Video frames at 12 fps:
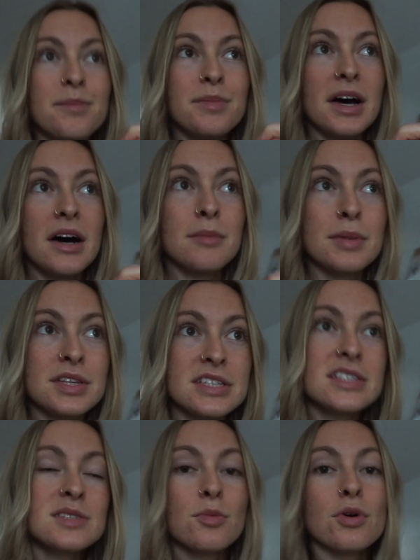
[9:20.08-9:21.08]
But
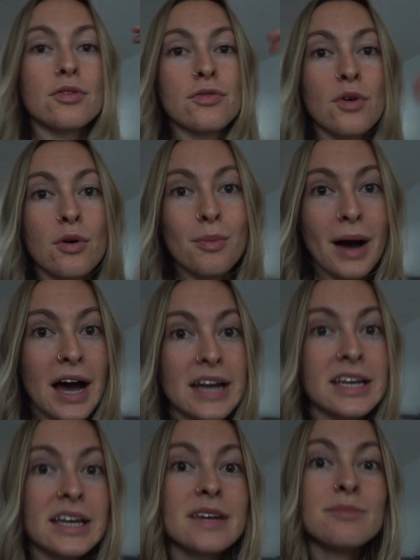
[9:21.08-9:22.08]
this is more full
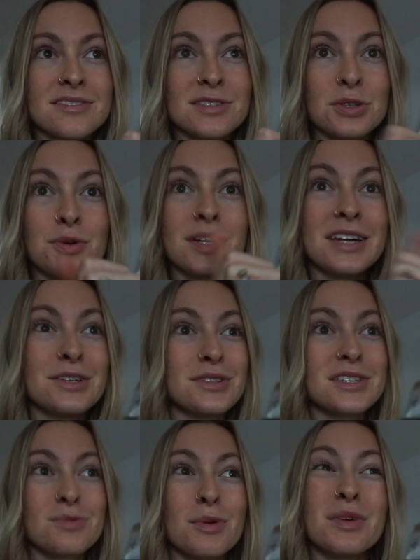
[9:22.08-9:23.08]
body. Louie and I do
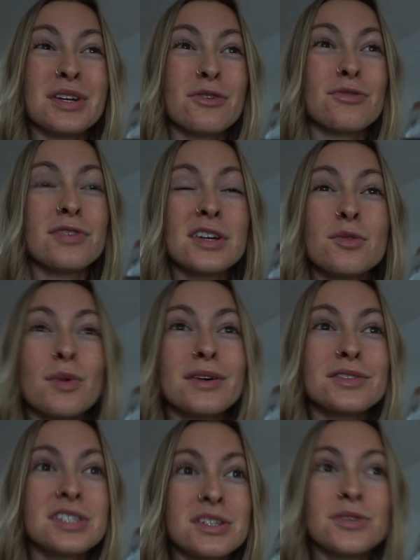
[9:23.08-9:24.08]
this when we don't feel
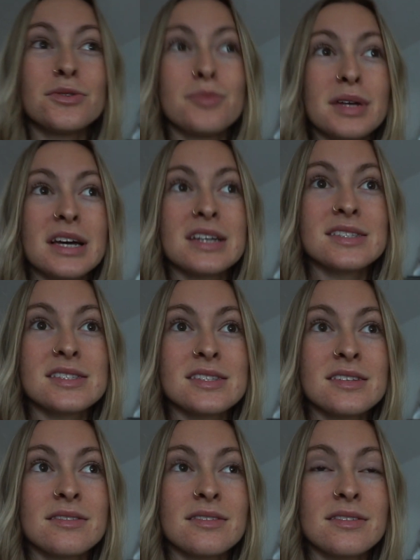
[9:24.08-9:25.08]
well too,
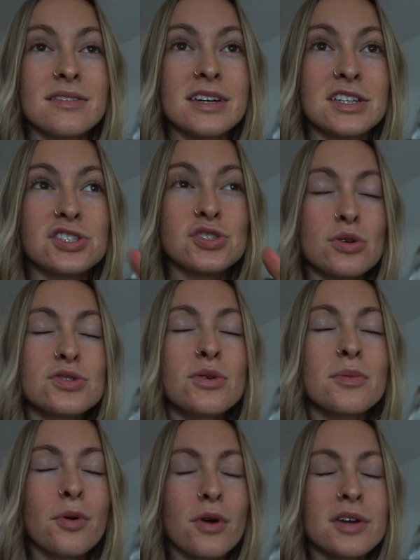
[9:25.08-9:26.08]
because it's
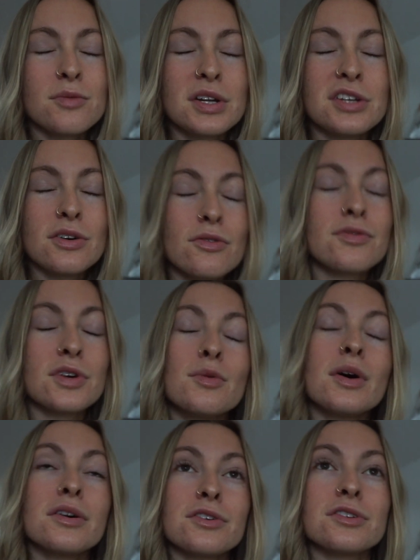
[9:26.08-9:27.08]
so important when you don't feel
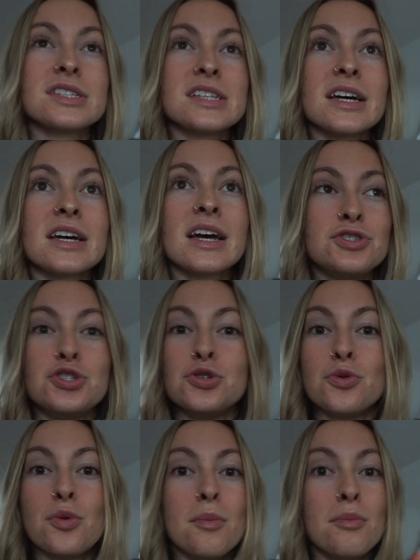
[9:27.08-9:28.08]
well and you're sick
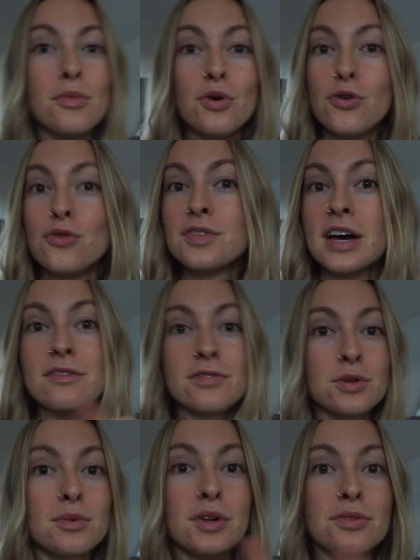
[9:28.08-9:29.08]
to move that
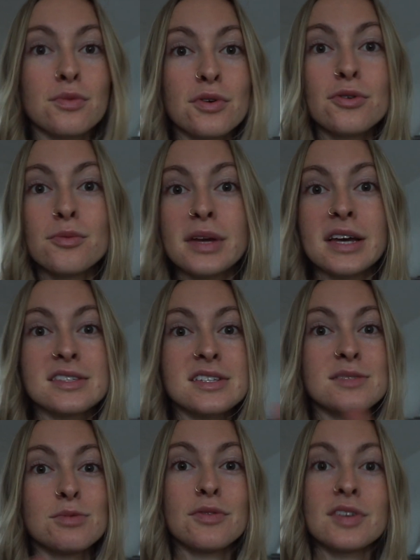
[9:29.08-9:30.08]
fluid through, because
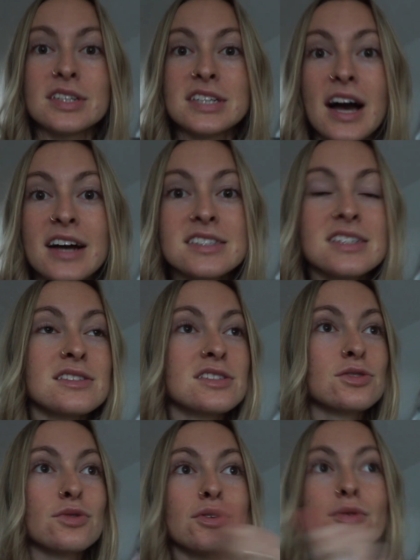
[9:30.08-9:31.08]
it's moving the
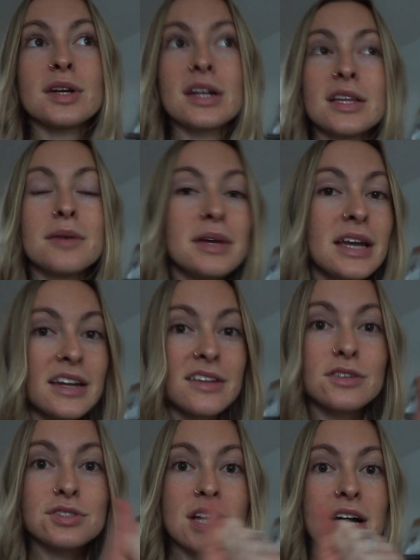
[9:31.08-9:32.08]
toxins through and
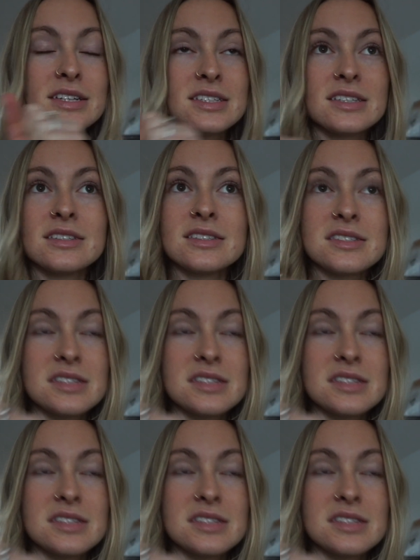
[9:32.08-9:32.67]
eliminating those toxins.